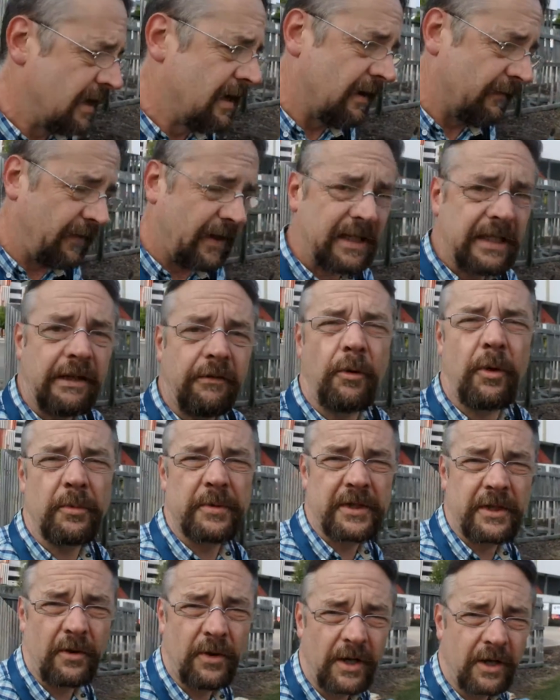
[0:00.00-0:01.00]
Effectively what
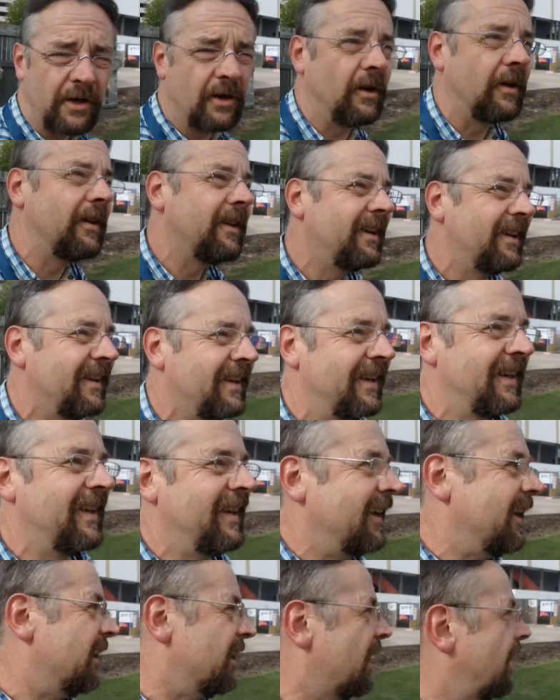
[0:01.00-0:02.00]
was going on,
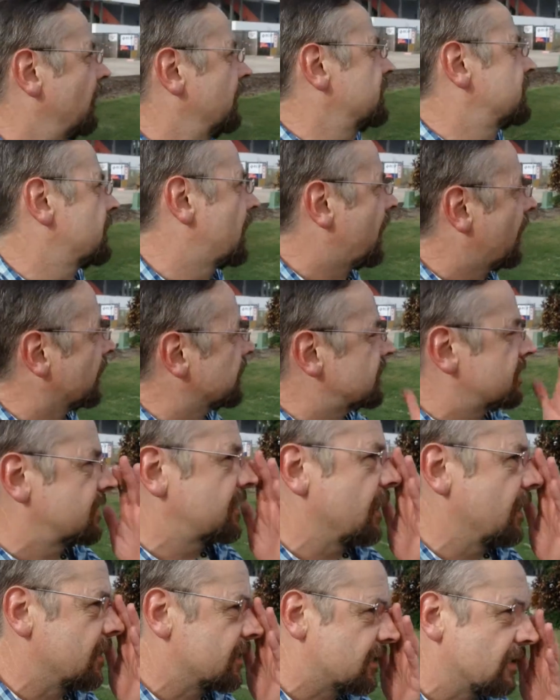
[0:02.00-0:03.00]
it's hard to
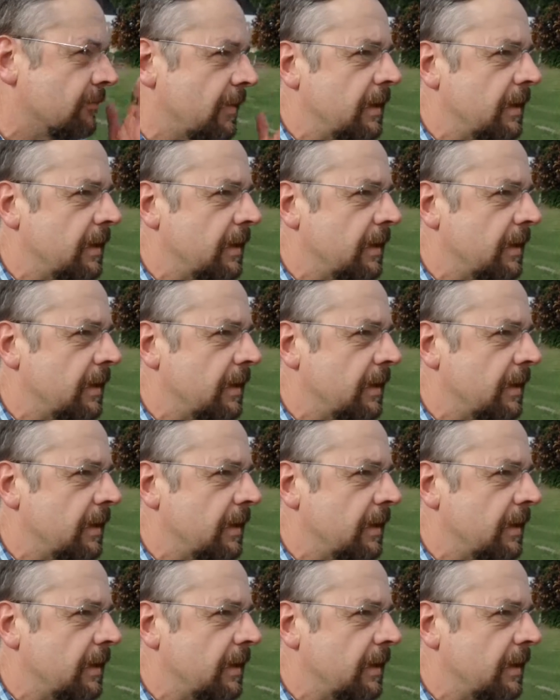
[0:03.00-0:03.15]
say, isn't it?